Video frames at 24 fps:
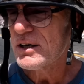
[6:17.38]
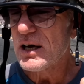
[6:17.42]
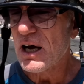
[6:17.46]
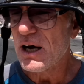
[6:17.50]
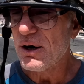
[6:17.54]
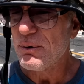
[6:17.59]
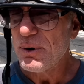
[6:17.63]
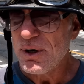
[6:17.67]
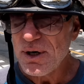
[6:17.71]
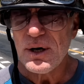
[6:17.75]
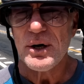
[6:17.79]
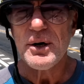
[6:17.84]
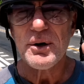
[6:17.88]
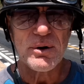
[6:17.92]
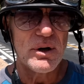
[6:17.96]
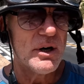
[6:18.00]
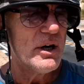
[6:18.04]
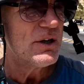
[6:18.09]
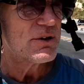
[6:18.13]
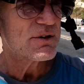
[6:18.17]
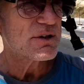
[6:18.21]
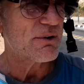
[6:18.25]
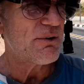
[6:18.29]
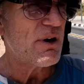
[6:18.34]
going on.
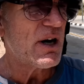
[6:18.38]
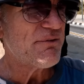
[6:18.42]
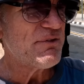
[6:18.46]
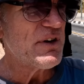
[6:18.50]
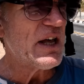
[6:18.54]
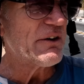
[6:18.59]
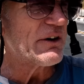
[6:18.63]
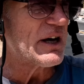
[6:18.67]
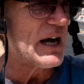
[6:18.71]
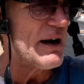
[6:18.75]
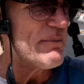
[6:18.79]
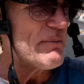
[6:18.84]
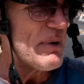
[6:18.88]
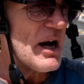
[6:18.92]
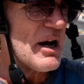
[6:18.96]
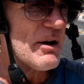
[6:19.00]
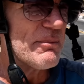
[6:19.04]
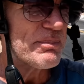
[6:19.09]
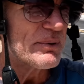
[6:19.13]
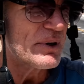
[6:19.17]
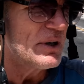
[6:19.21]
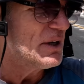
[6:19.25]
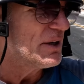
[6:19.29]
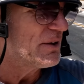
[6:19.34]
So I've now come up